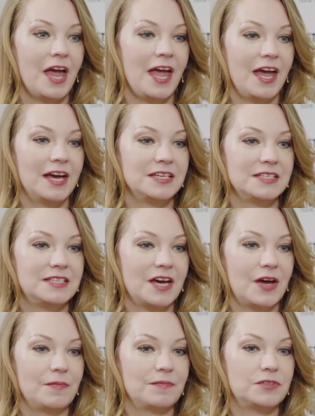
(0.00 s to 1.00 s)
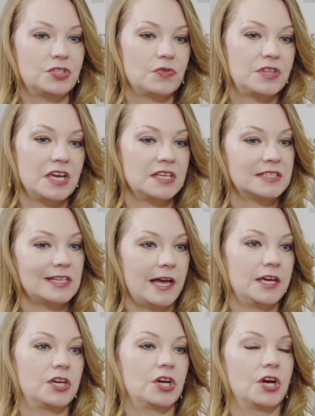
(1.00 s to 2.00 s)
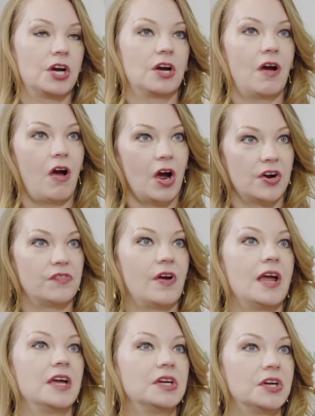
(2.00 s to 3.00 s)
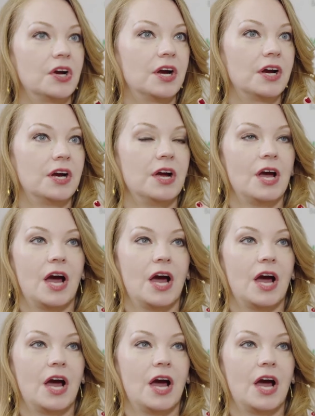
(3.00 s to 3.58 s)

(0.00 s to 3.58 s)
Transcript: And so things like your heart rate, your